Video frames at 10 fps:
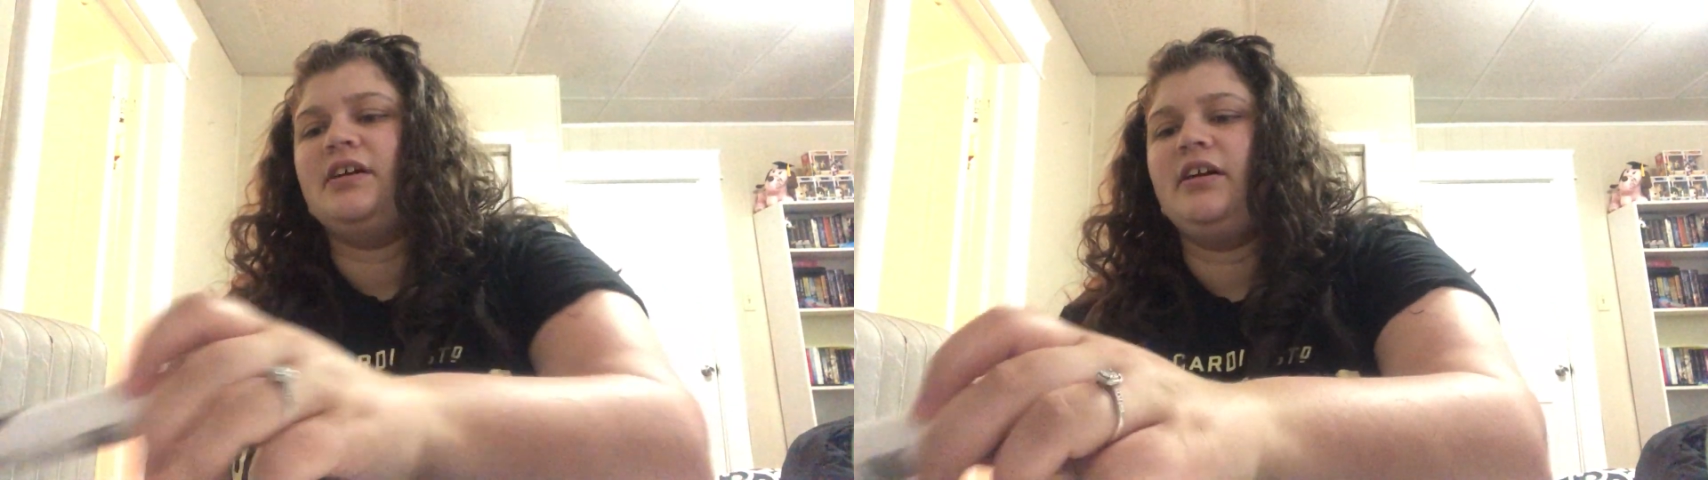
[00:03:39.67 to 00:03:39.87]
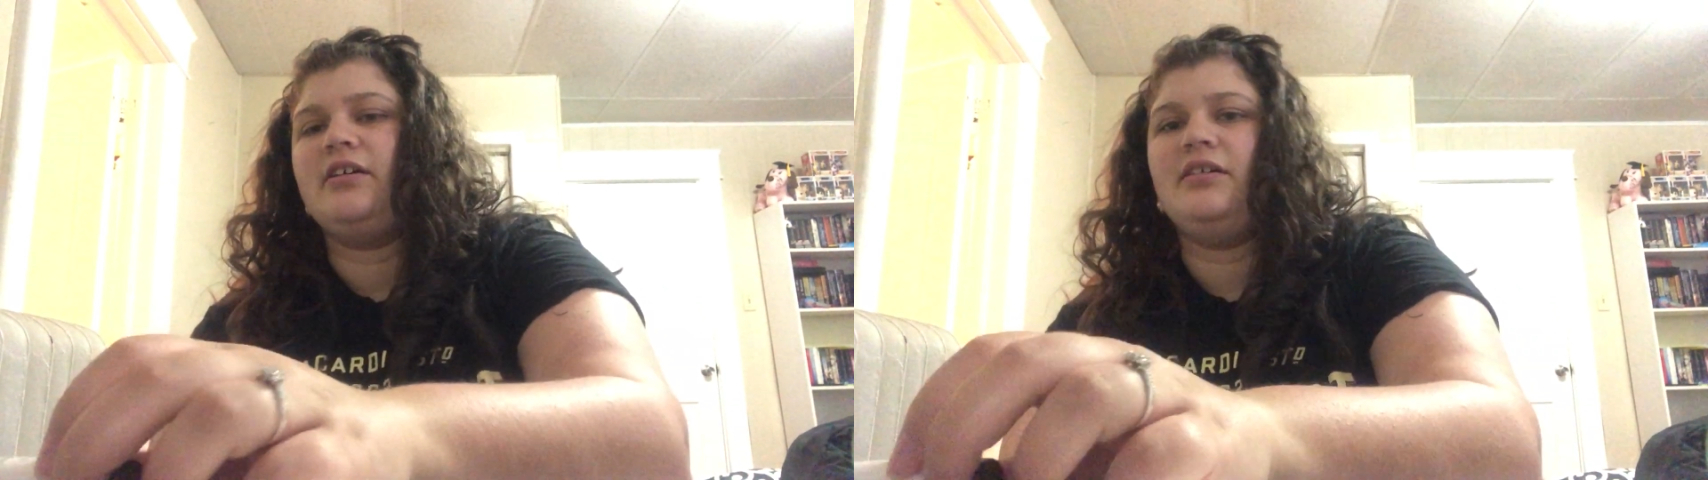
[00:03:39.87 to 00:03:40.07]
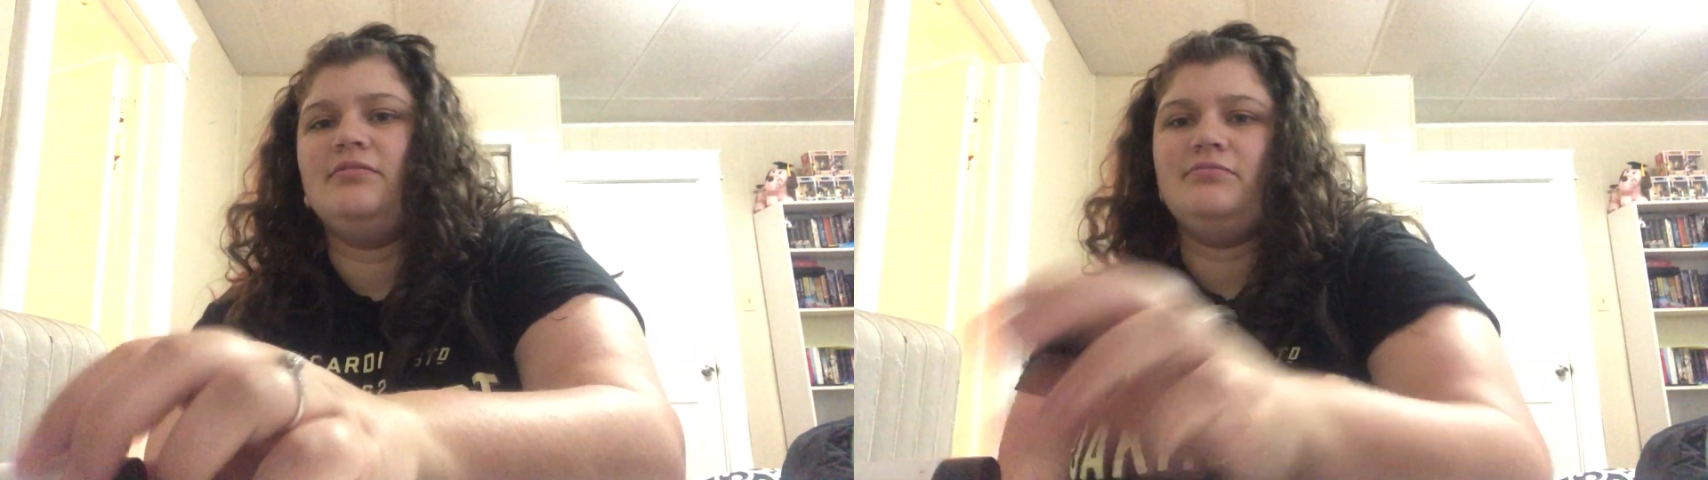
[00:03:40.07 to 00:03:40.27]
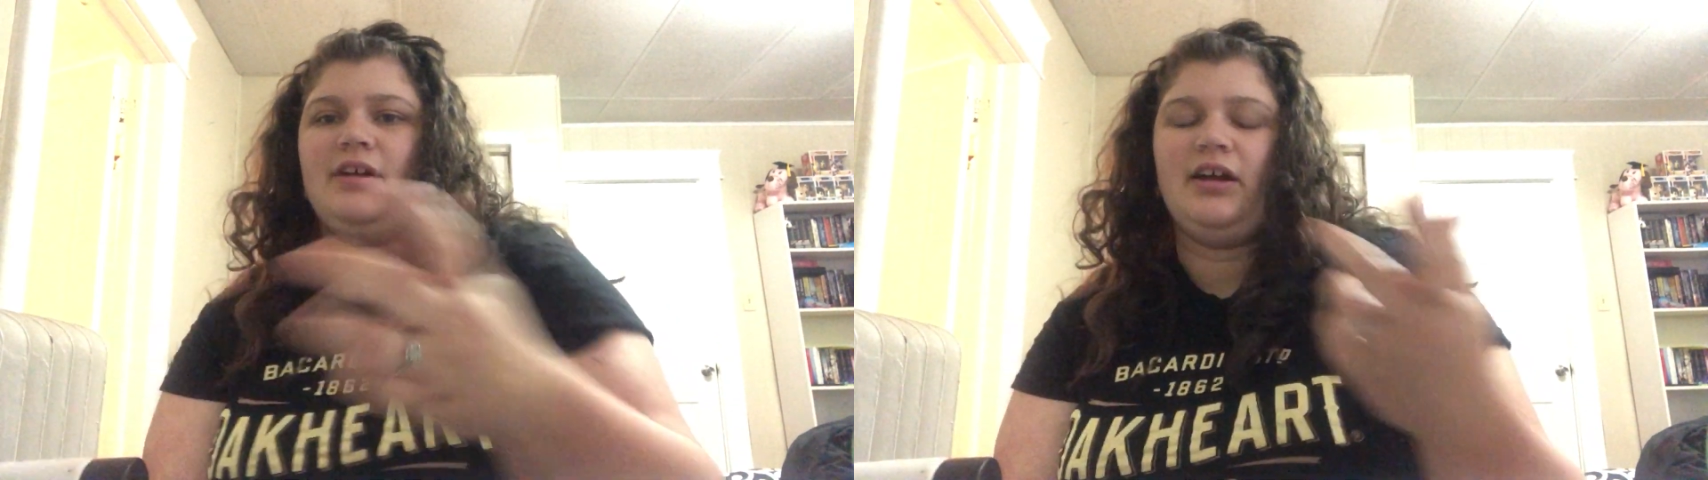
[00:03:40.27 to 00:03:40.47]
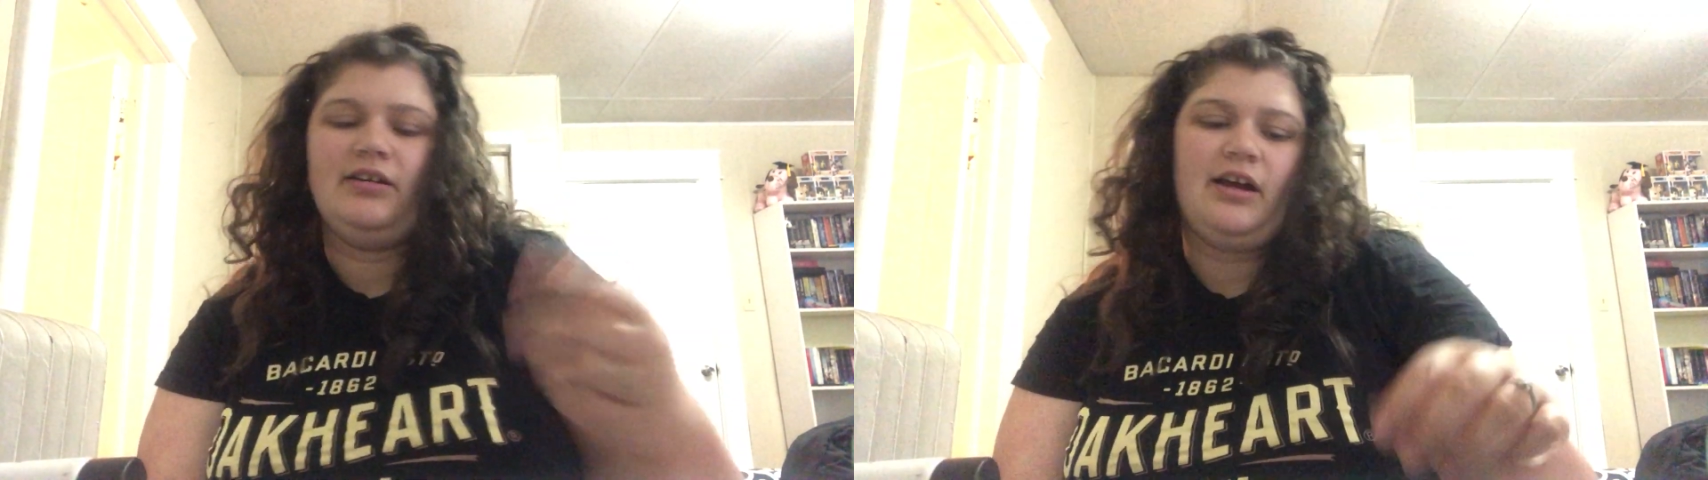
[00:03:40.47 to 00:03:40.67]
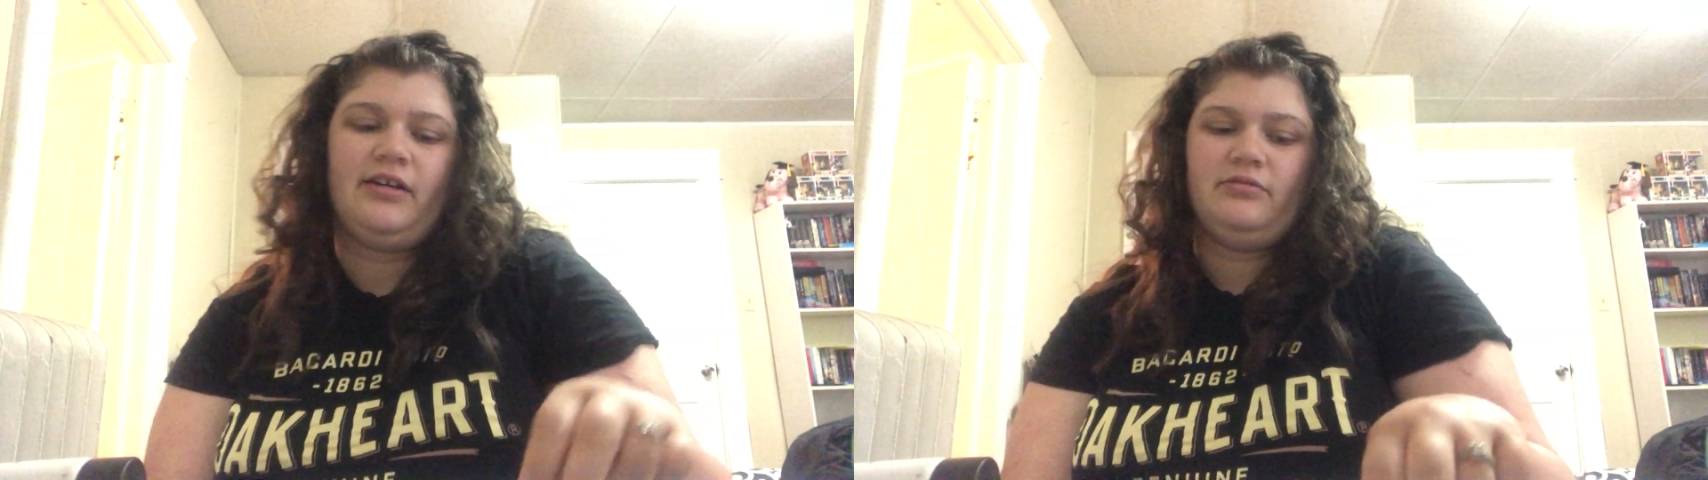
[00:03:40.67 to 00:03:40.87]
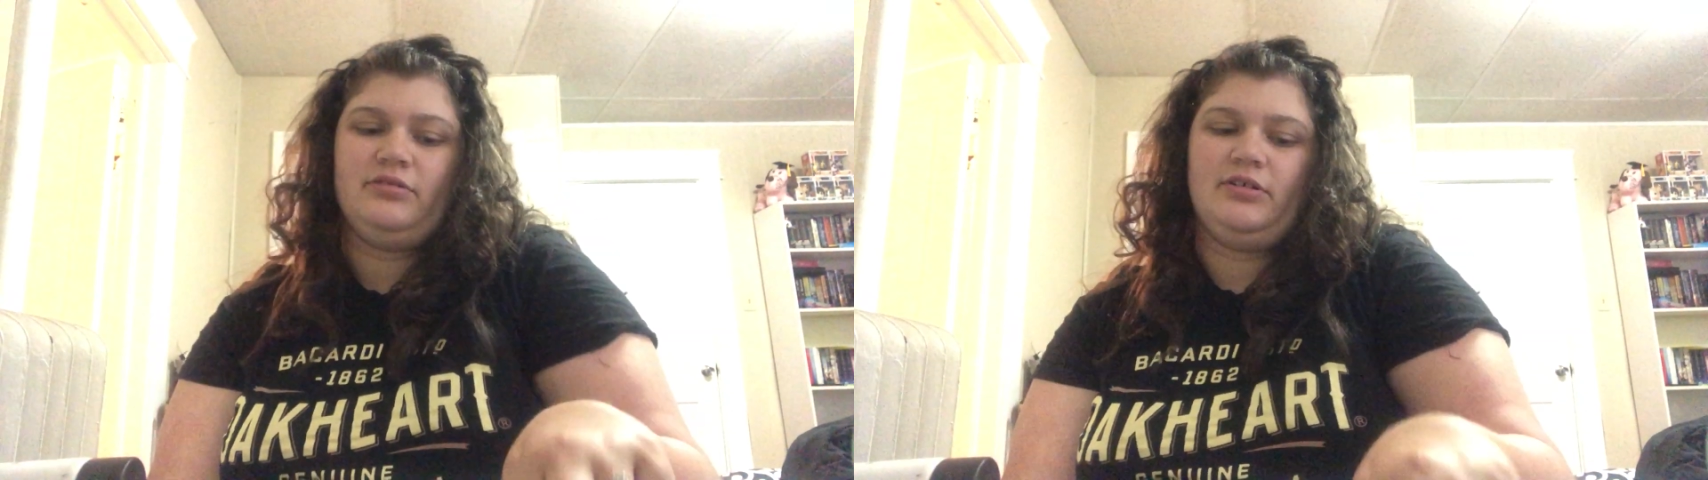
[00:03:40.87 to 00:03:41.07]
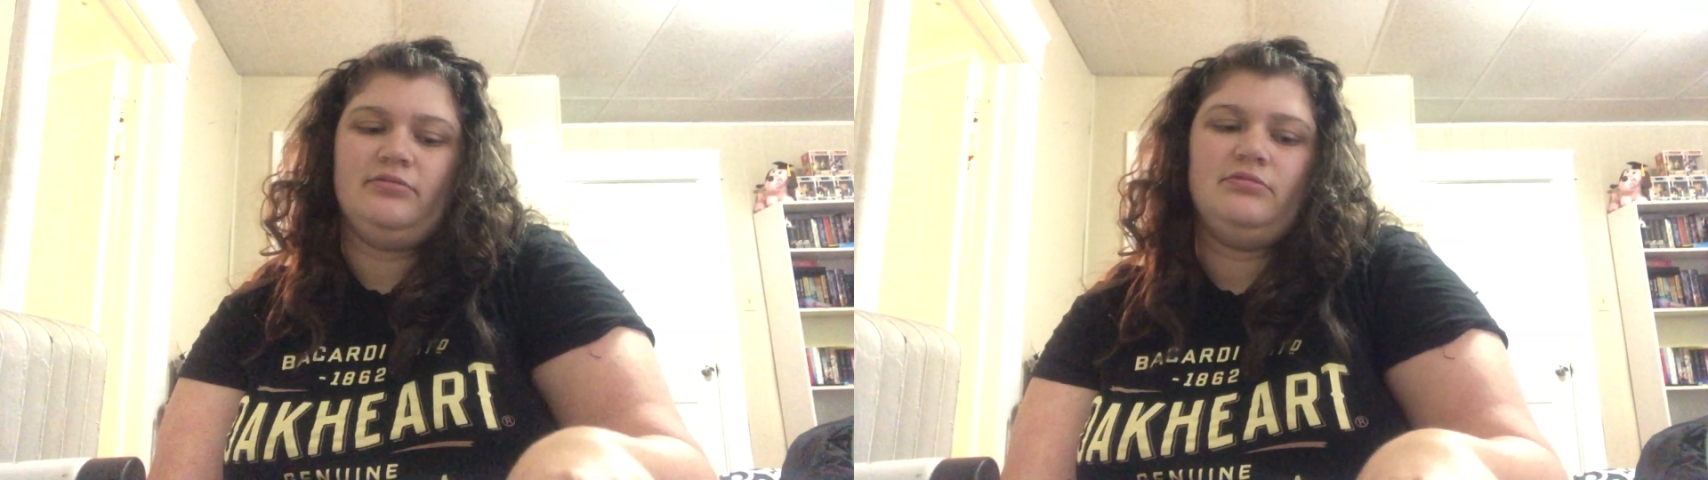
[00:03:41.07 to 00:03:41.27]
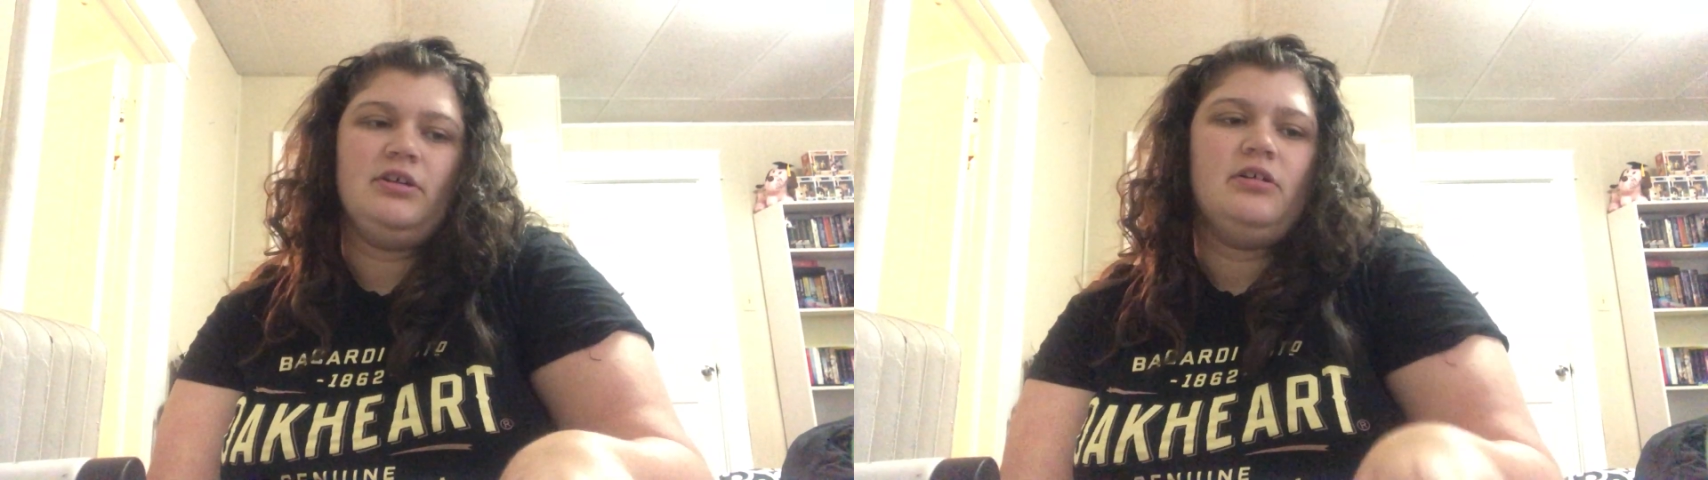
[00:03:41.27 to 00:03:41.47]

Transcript: like, I don't know.